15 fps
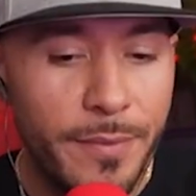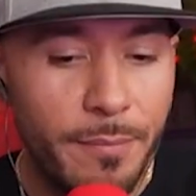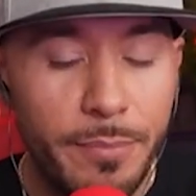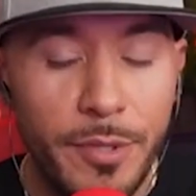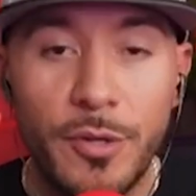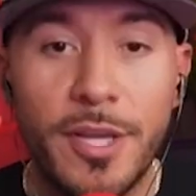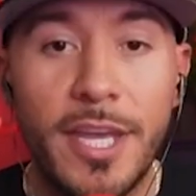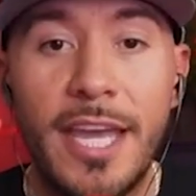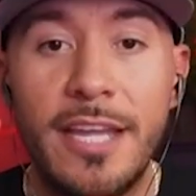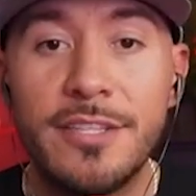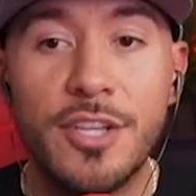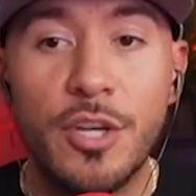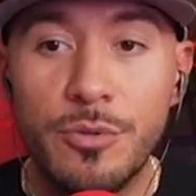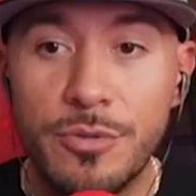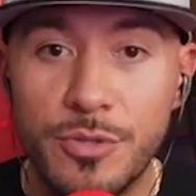Bill
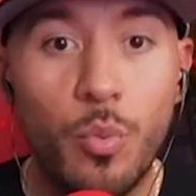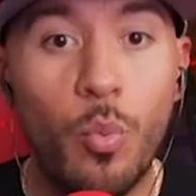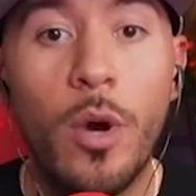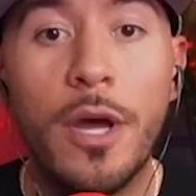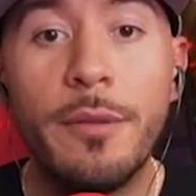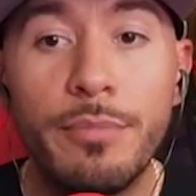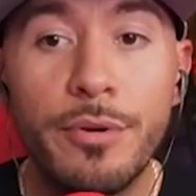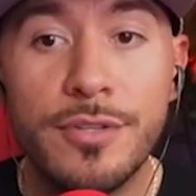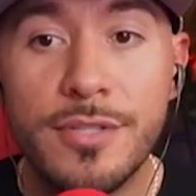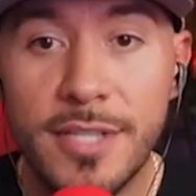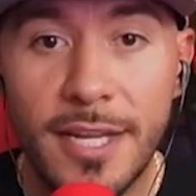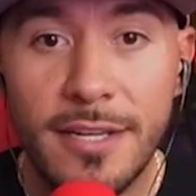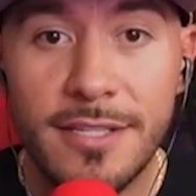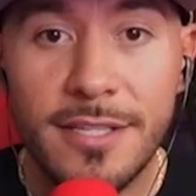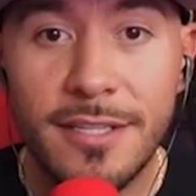Gates owns
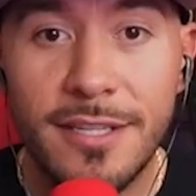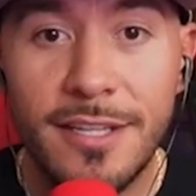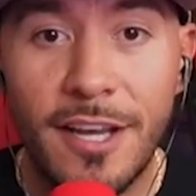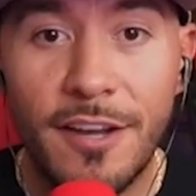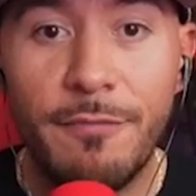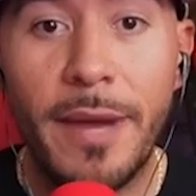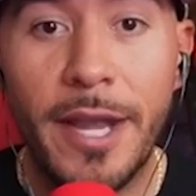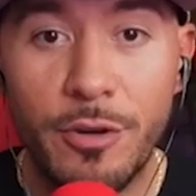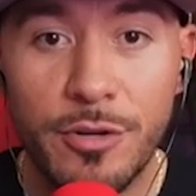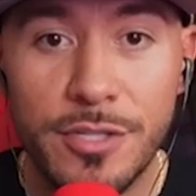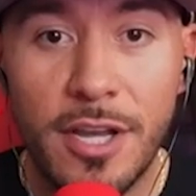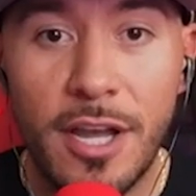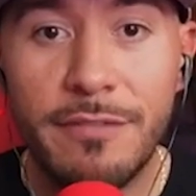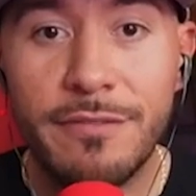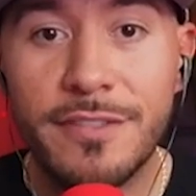1% of
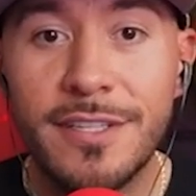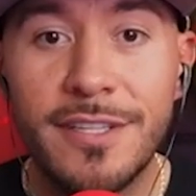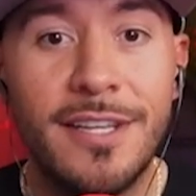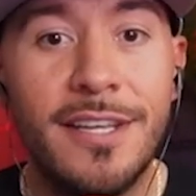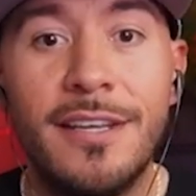Microsoft.